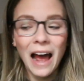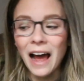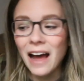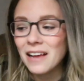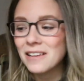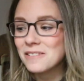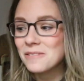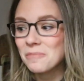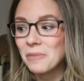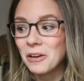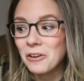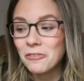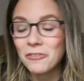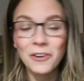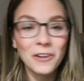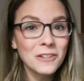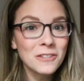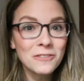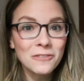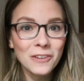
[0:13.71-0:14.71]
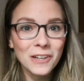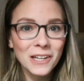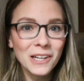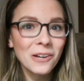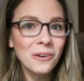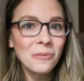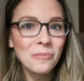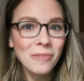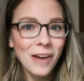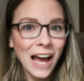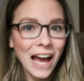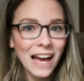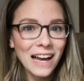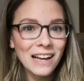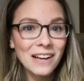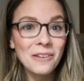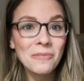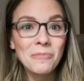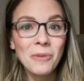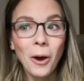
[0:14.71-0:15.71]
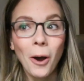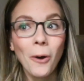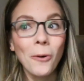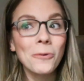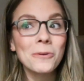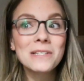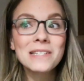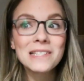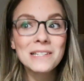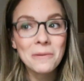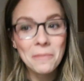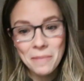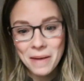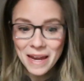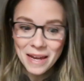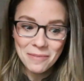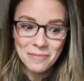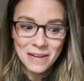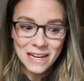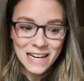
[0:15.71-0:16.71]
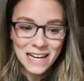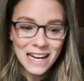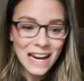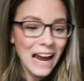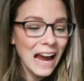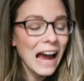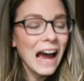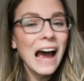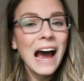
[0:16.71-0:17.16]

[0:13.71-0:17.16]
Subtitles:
as my first video back post-baby,